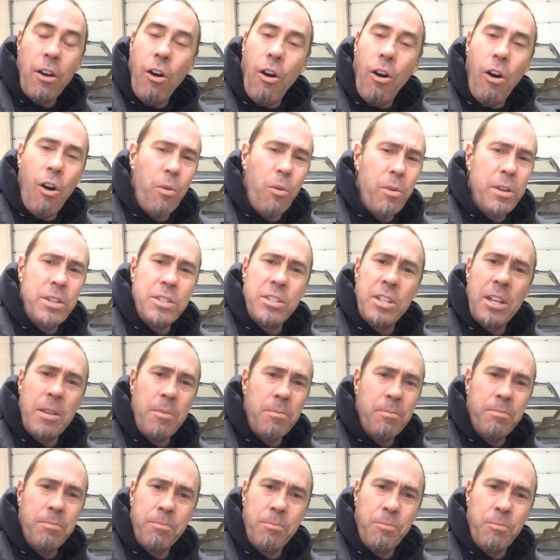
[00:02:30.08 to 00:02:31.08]
always
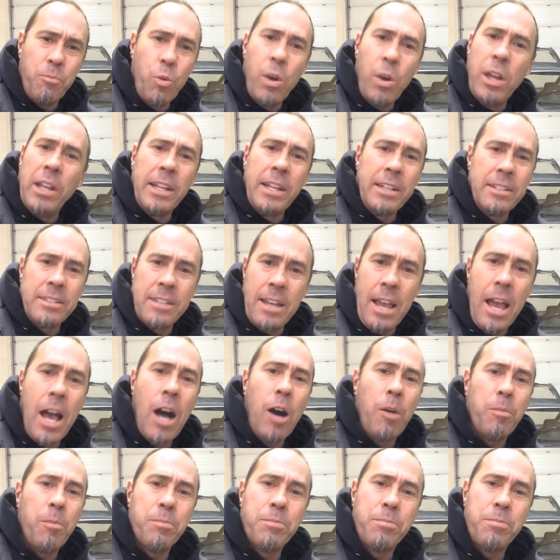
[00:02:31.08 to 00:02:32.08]
seem willing to
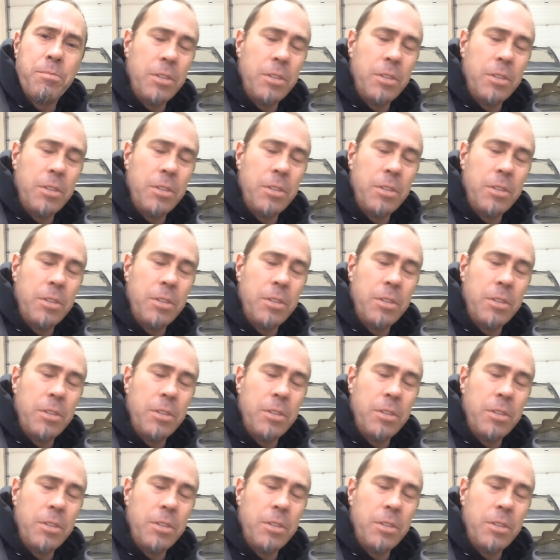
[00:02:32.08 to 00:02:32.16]
help.